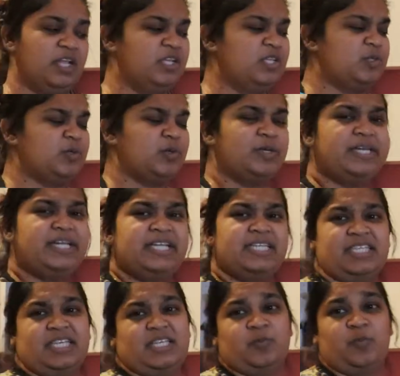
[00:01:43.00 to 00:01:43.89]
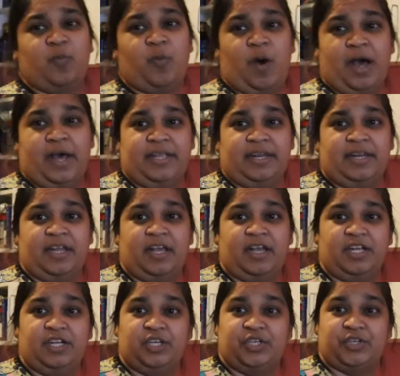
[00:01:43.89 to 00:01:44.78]
So this is 1
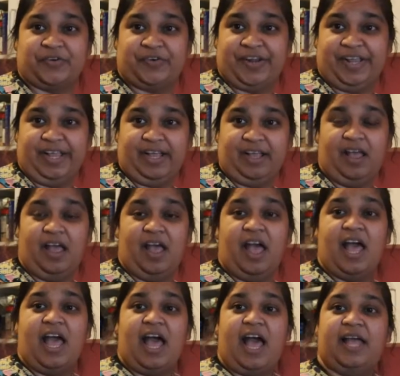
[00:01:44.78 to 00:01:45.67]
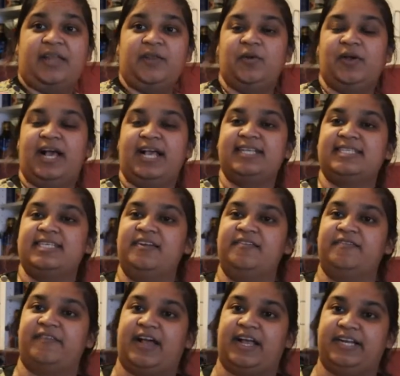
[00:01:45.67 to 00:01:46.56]
drake, and you guys
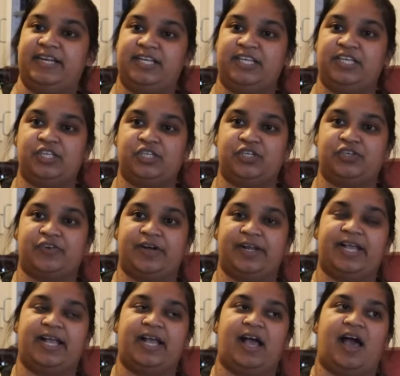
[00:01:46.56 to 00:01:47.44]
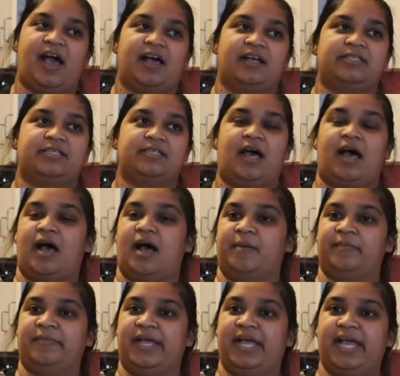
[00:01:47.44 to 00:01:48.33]
can find these drake at
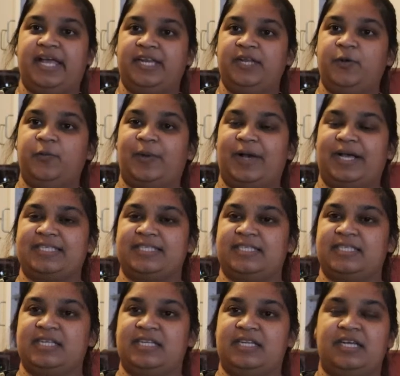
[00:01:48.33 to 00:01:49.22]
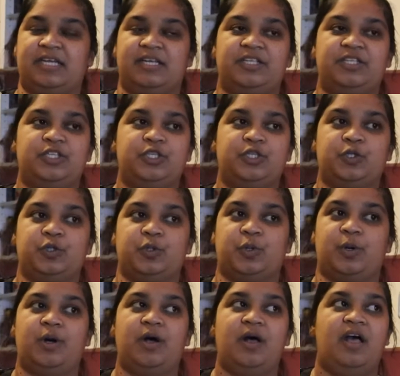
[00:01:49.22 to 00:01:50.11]
any West Indian
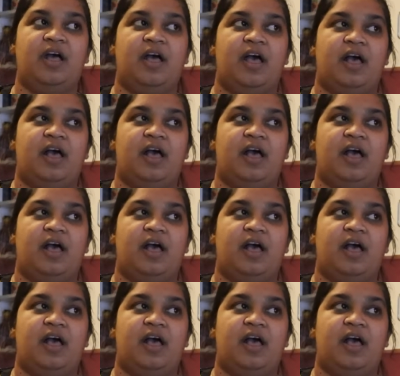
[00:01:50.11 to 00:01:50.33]
store.